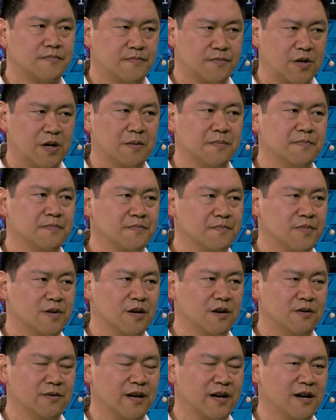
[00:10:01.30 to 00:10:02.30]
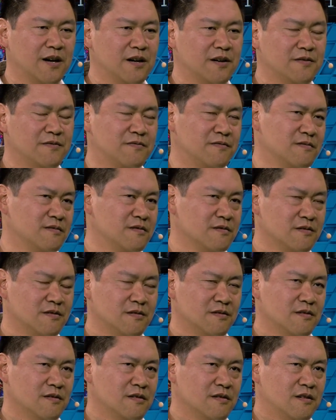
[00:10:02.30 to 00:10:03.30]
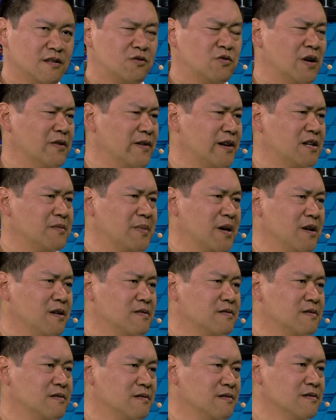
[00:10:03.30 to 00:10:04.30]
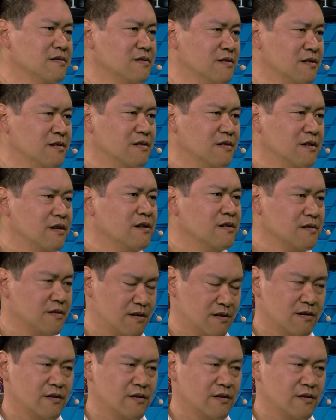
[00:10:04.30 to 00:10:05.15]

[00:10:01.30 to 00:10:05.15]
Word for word: Yep. So we have 12 edit bays. 12, okay.